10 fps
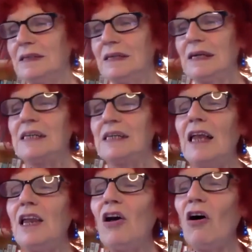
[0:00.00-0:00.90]
And I
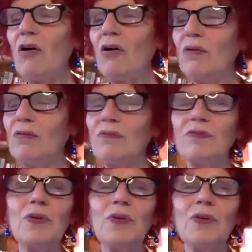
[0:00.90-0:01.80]
long for
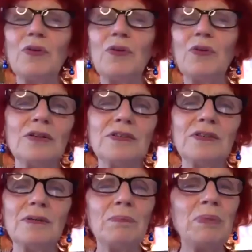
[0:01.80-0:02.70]
the world
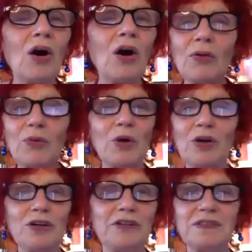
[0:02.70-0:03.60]
beyond
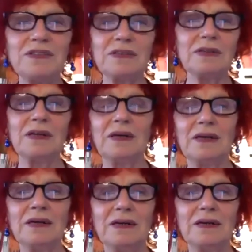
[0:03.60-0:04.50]
words,
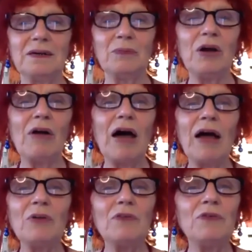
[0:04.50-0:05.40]
where I
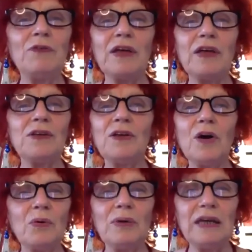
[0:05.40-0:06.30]
will fear
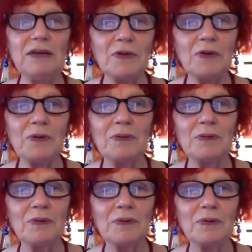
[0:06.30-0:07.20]
no evil,
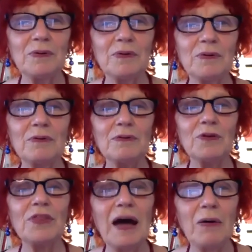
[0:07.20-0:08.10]
for
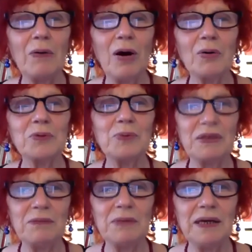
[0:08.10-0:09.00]
thou art with
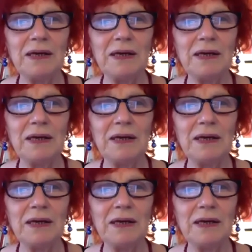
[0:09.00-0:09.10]
me.